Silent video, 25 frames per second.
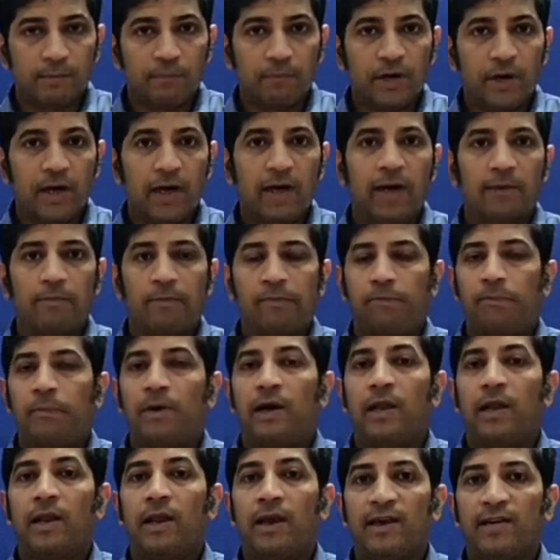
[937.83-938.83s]
build up
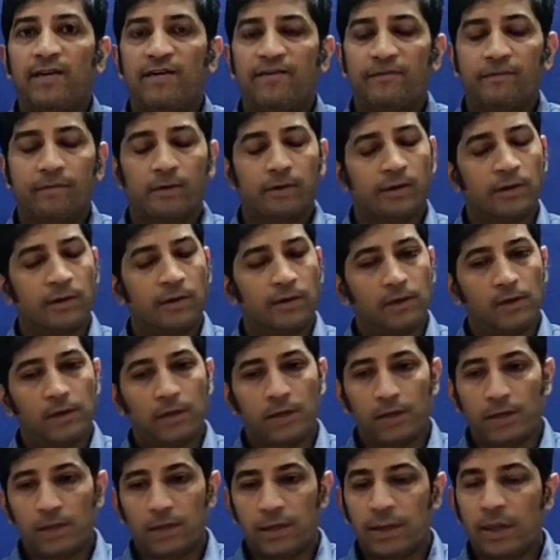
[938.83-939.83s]
a life,
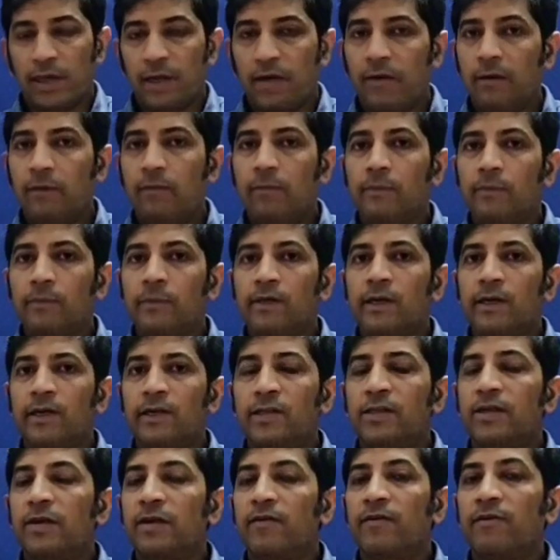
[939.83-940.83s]
then
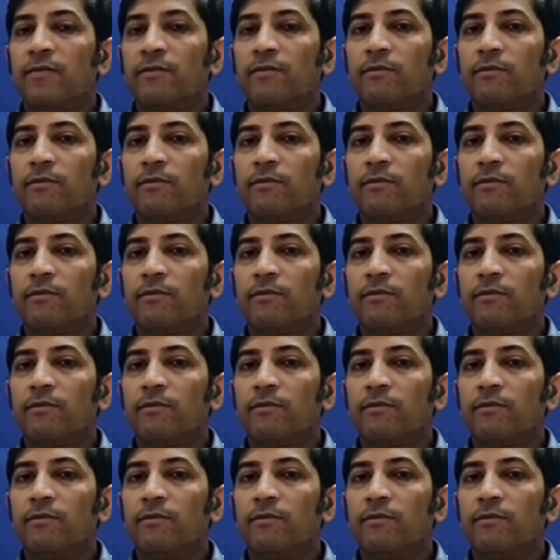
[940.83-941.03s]
let's